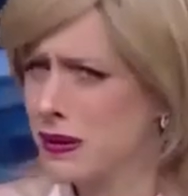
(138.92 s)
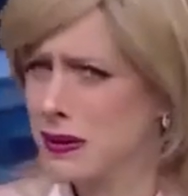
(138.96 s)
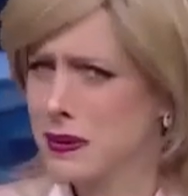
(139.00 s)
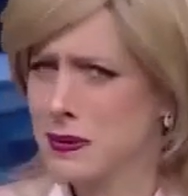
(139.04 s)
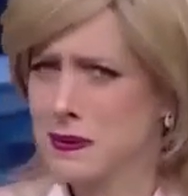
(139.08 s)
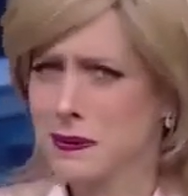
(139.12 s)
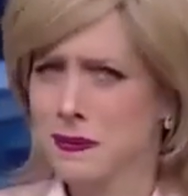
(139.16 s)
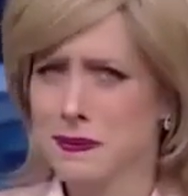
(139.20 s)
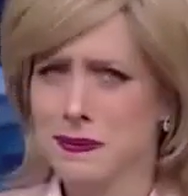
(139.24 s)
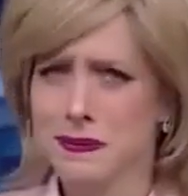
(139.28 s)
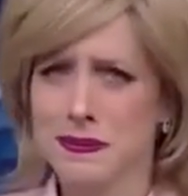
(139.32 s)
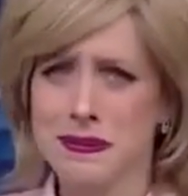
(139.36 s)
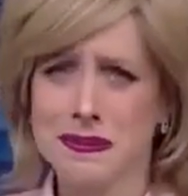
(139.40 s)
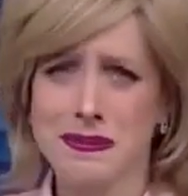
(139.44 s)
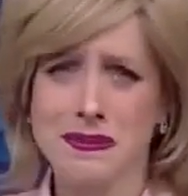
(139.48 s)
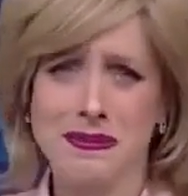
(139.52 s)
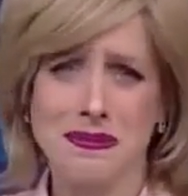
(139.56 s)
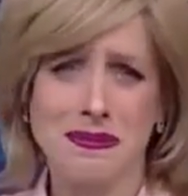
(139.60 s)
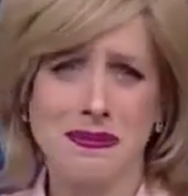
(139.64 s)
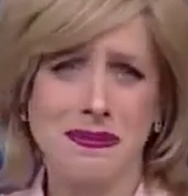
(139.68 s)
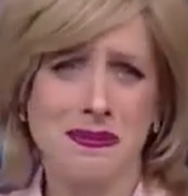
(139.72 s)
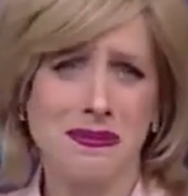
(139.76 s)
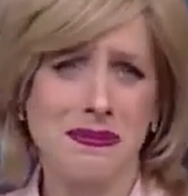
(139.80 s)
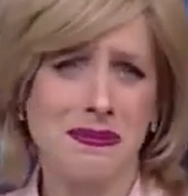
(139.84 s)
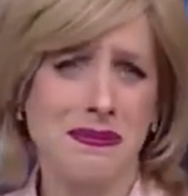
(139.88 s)

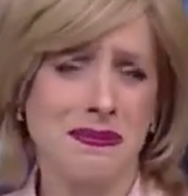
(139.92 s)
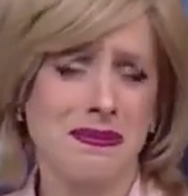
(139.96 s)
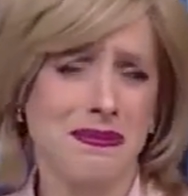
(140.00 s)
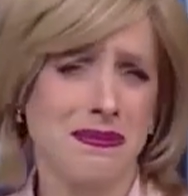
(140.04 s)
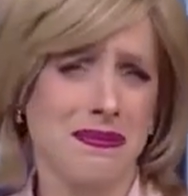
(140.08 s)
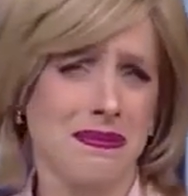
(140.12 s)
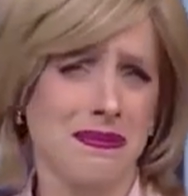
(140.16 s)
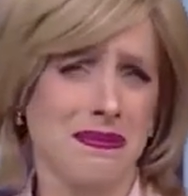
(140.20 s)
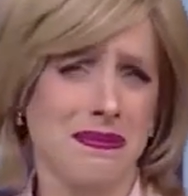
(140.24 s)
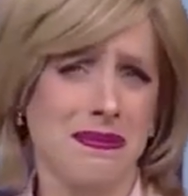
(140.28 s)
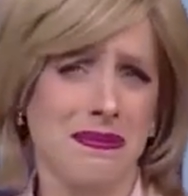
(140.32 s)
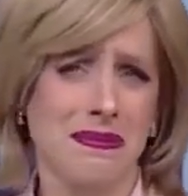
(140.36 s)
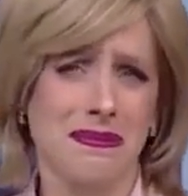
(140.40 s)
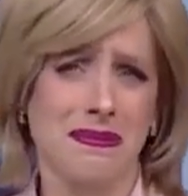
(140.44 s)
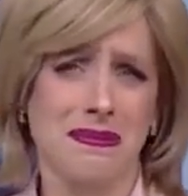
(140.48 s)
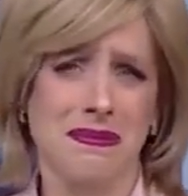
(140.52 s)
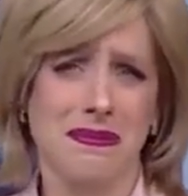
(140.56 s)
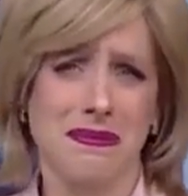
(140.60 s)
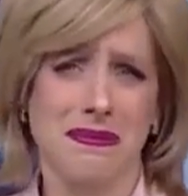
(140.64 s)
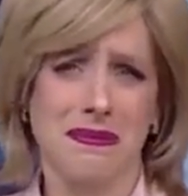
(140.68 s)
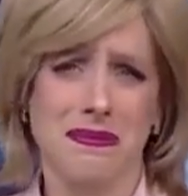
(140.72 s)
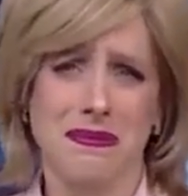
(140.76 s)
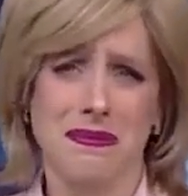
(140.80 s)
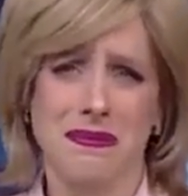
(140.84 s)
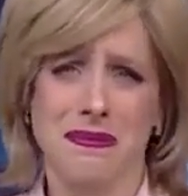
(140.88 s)

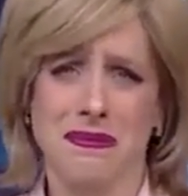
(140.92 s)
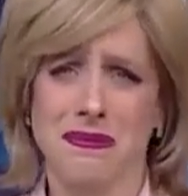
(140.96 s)
The person shown says nothing.